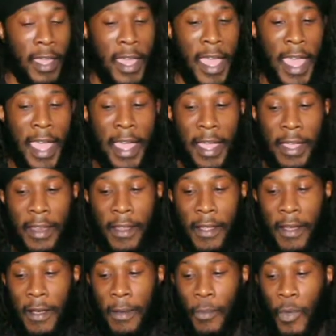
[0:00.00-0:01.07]
And
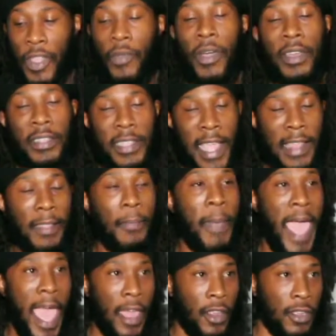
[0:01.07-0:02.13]
when you understand the
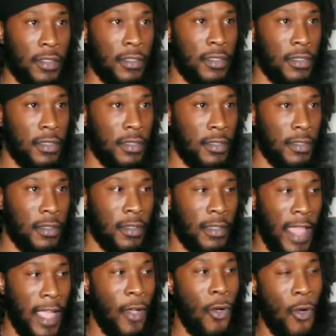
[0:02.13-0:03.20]
patterns
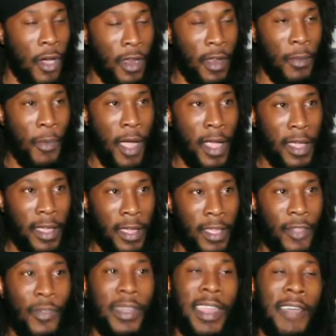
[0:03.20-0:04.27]
that go on in the market, you
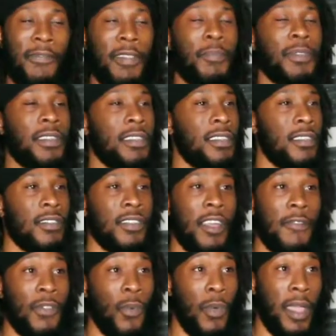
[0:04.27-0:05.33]
can definitely position yourself
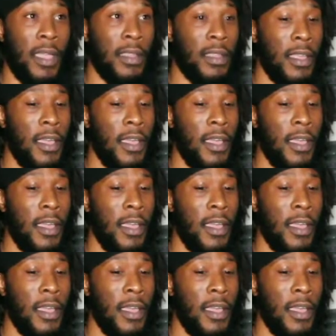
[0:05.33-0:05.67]
to win.